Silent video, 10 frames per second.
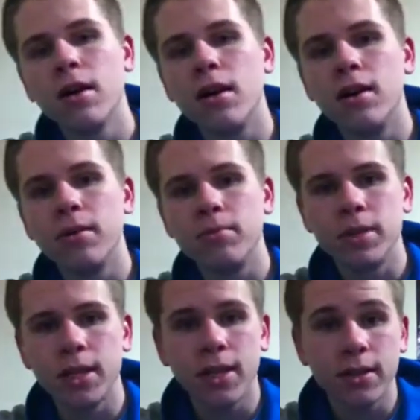Um,
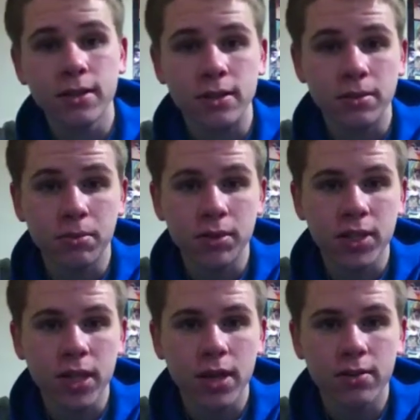but yeah, this is your boy
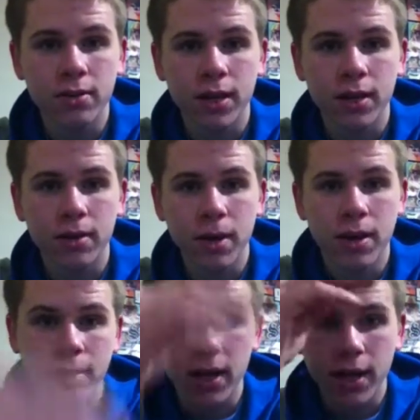Shadow, and I'm
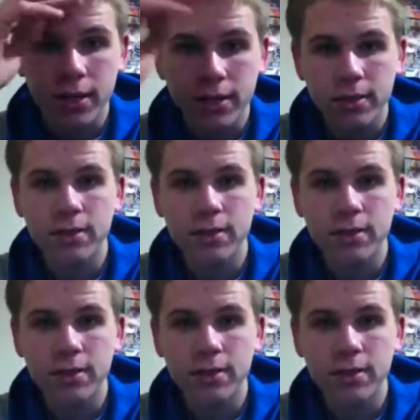out, guys.